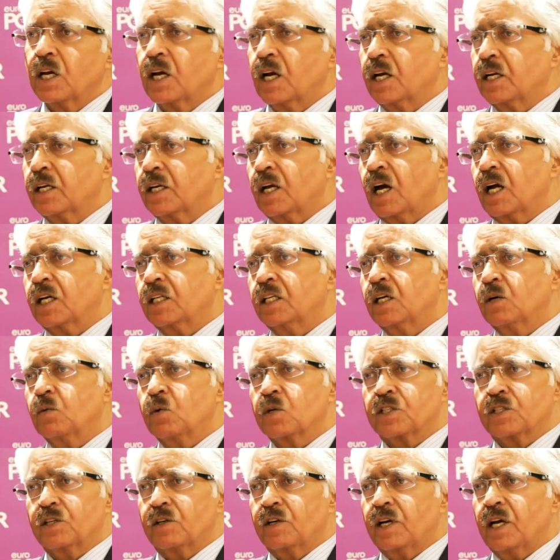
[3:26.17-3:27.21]
and neither
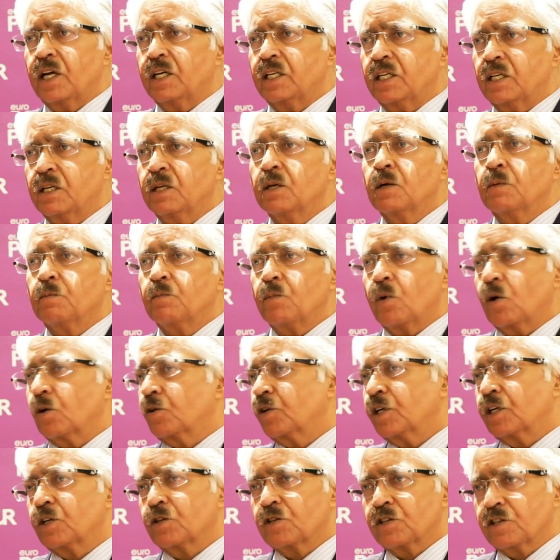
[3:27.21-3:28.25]
was there any
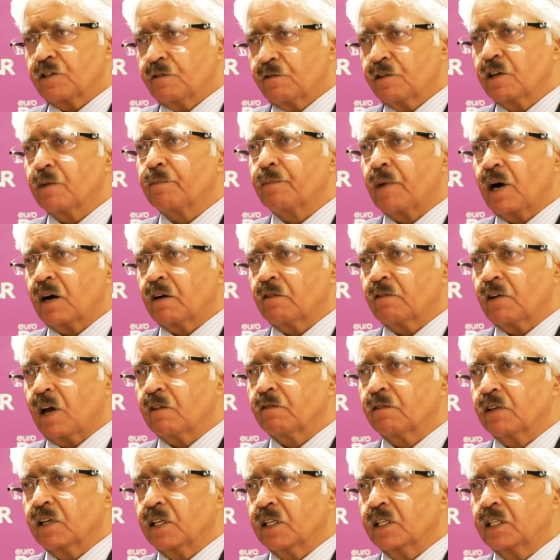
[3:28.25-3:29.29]
moderate to severe
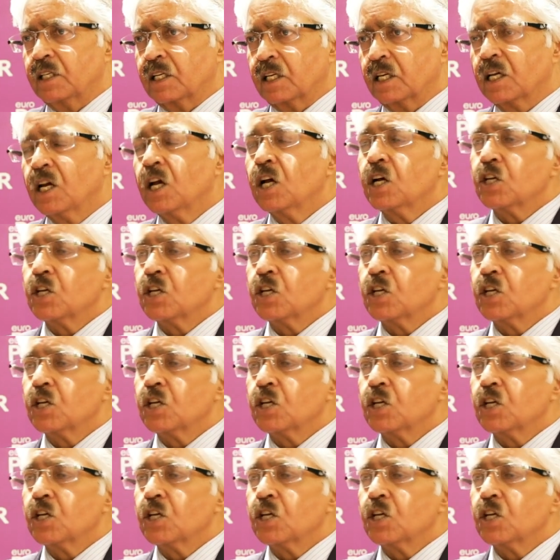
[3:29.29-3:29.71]
paravalvular leak.